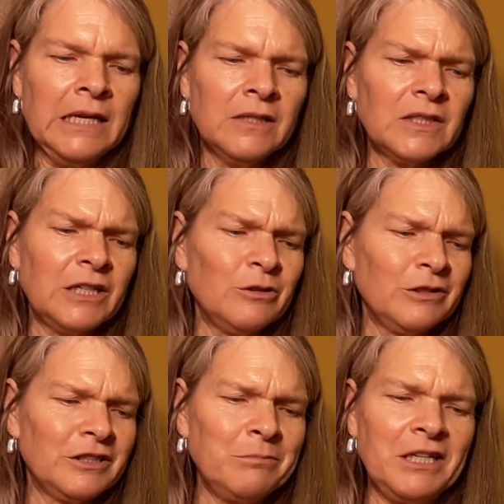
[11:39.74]
So
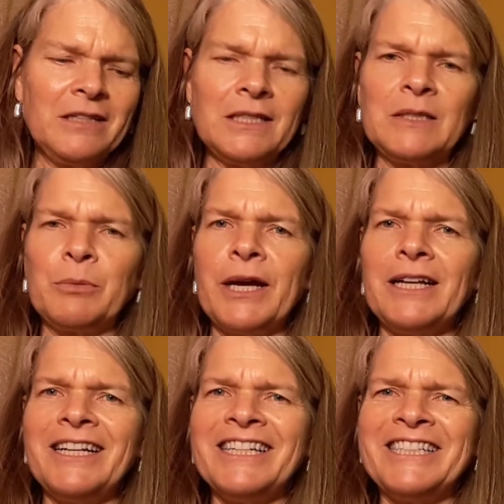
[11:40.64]
to me, this
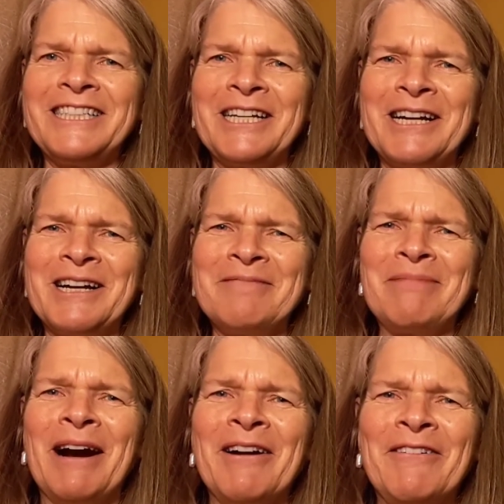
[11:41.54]
spread is a
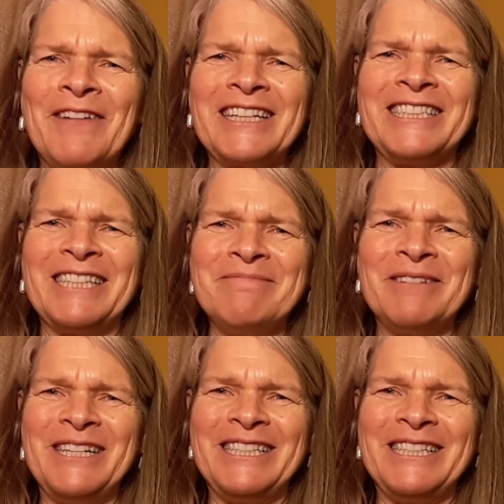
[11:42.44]
perfect summary.